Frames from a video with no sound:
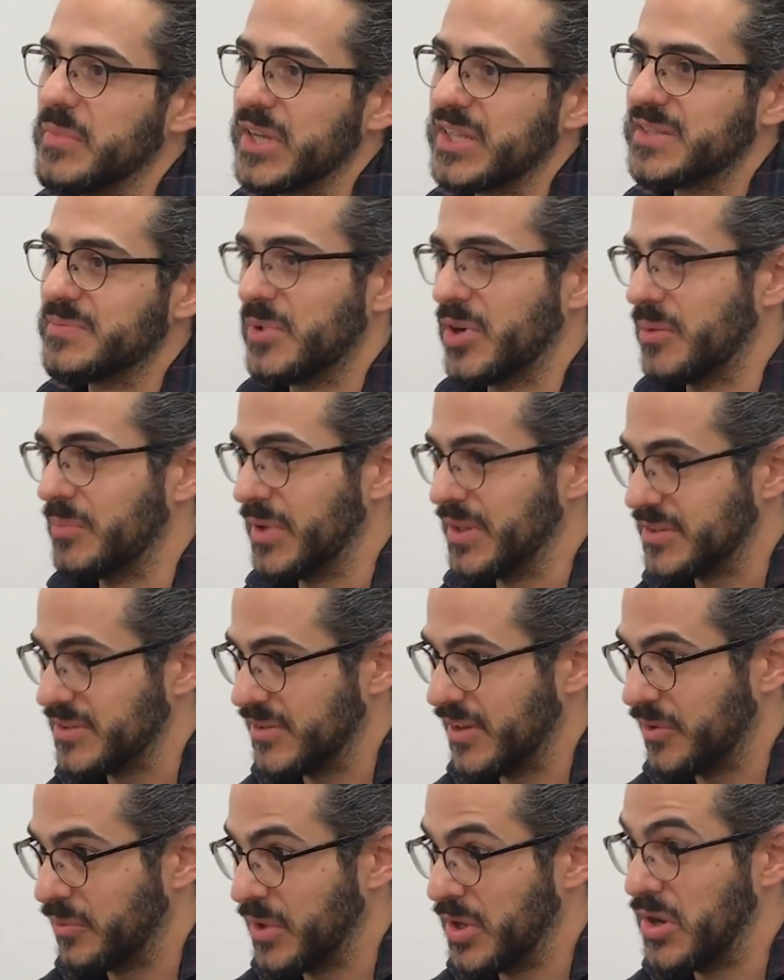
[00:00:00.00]

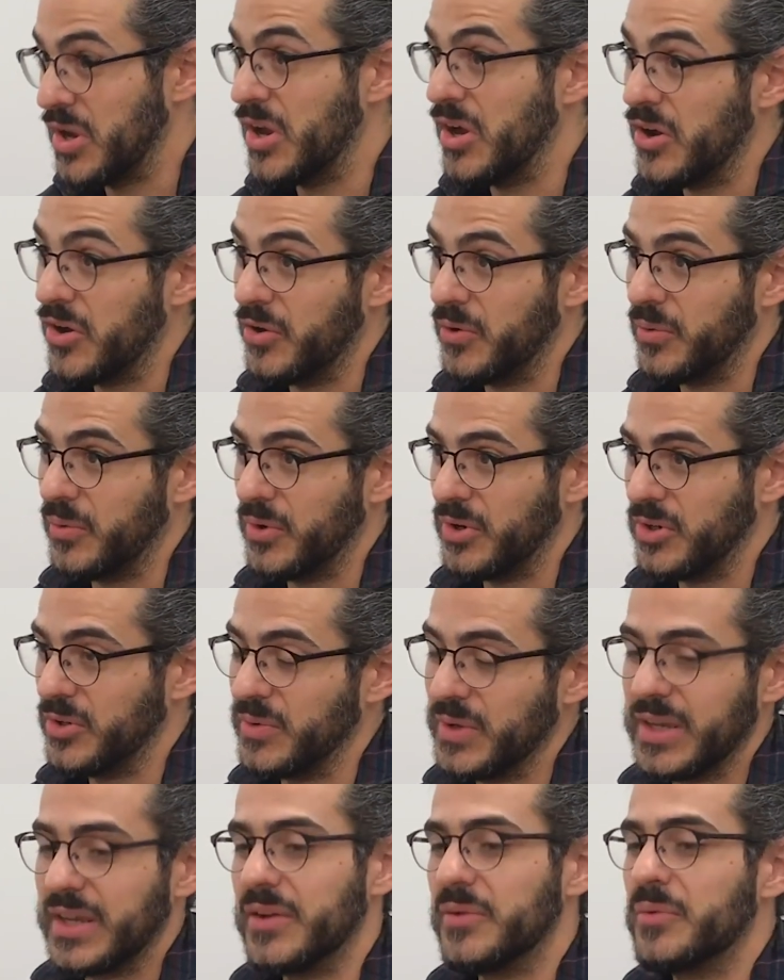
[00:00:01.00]
experiments so that we know we're
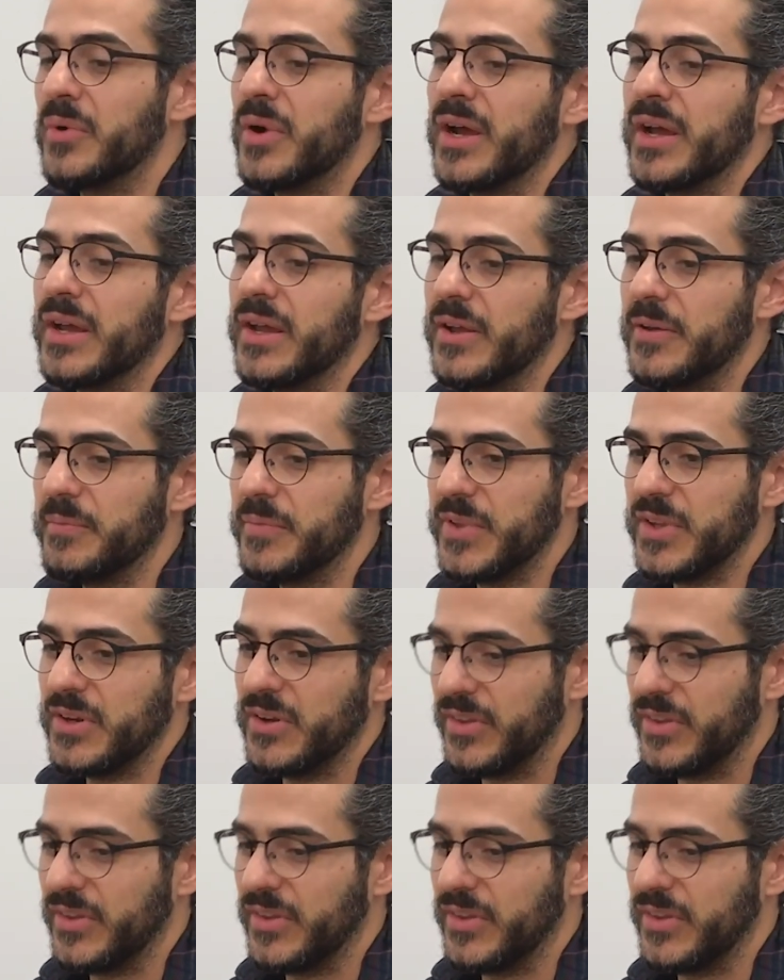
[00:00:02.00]
doing it right.